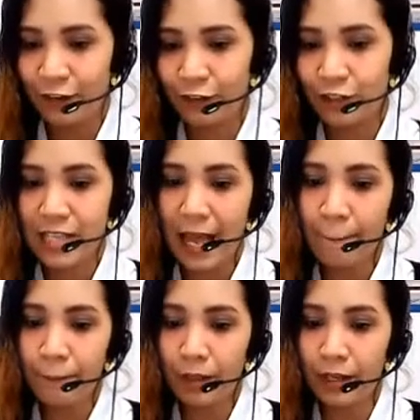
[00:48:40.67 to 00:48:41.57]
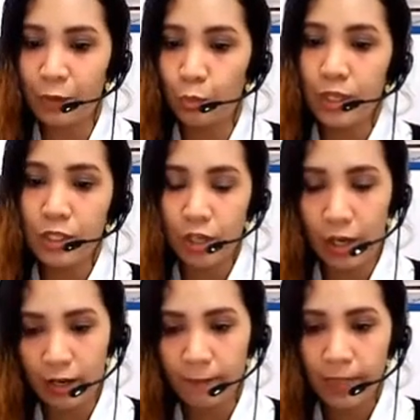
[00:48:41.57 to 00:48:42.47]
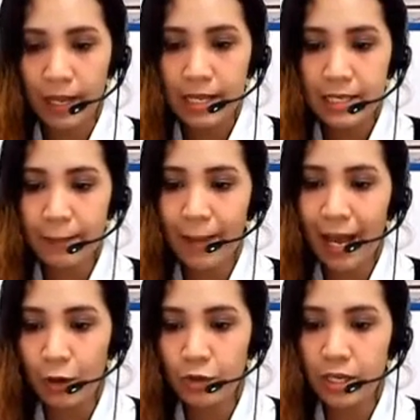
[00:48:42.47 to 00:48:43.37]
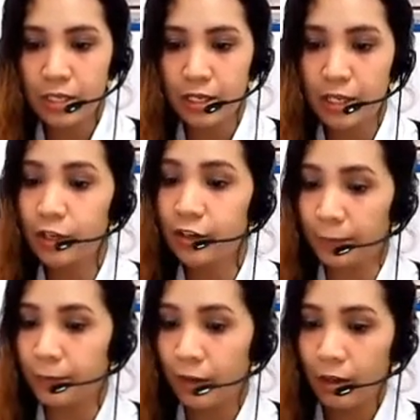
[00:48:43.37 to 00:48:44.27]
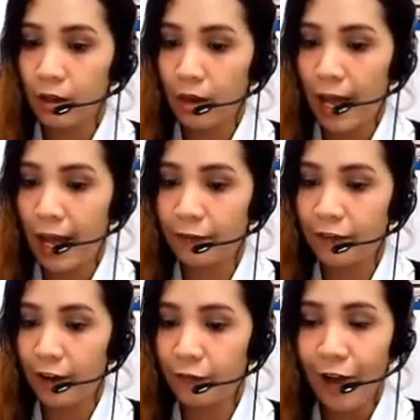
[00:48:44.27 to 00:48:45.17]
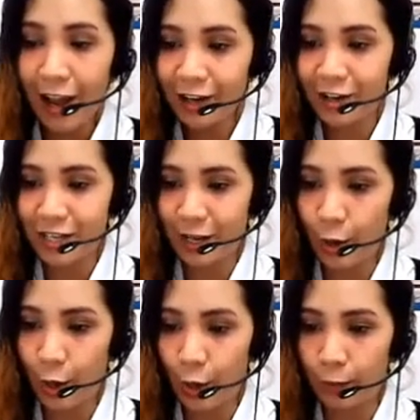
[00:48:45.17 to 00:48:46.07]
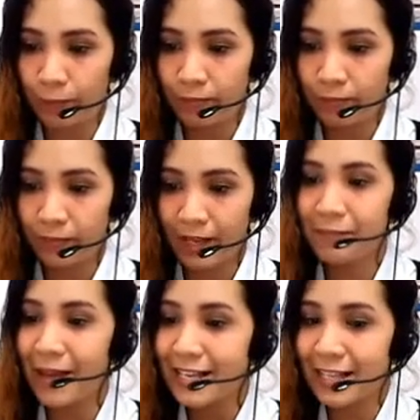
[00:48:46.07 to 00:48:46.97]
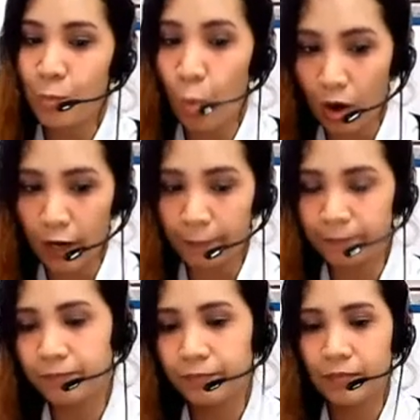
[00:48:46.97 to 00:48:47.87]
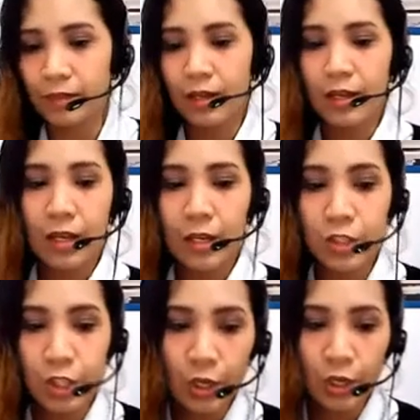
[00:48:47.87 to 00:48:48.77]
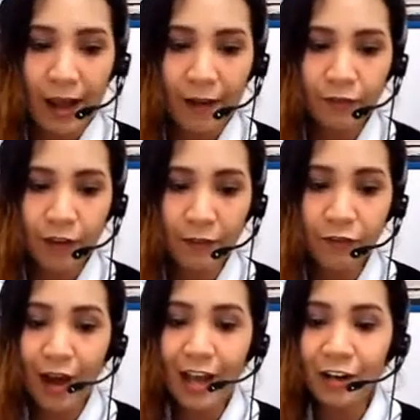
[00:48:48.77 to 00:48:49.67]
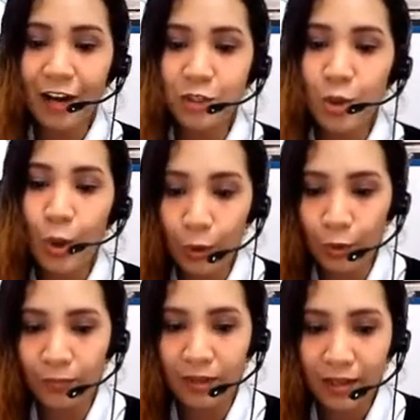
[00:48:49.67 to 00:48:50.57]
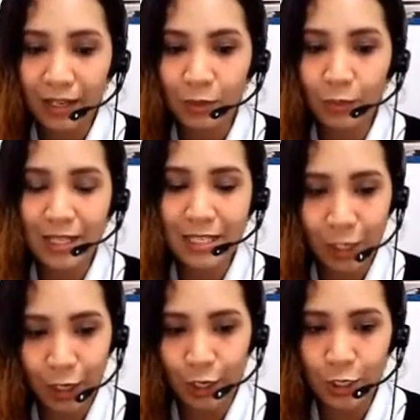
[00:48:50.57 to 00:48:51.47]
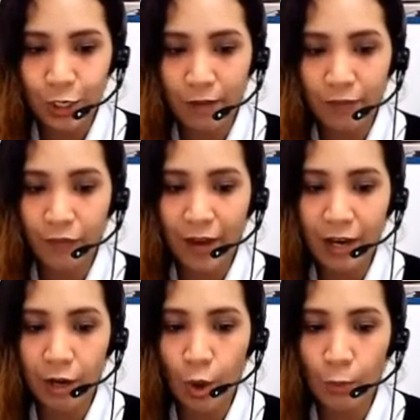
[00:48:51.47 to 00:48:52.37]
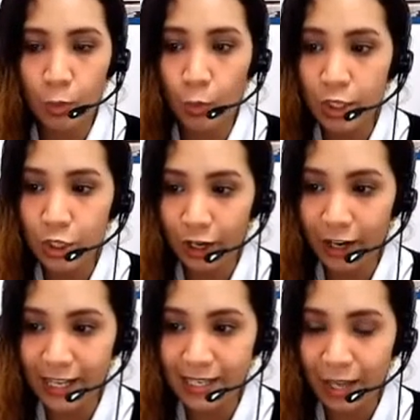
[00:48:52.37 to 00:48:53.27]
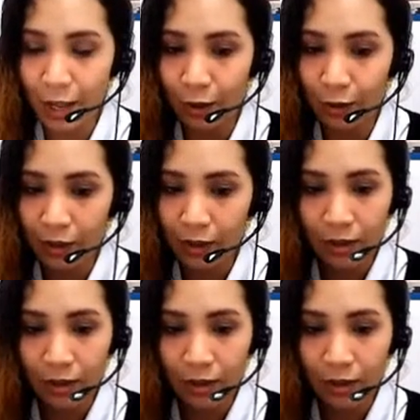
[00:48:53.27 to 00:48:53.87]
For example, in winter, some houses in Europe have fires at home. It makes them warm. Do you have a fire at home in winter? Do you have a fire at home in winter? Yes, no.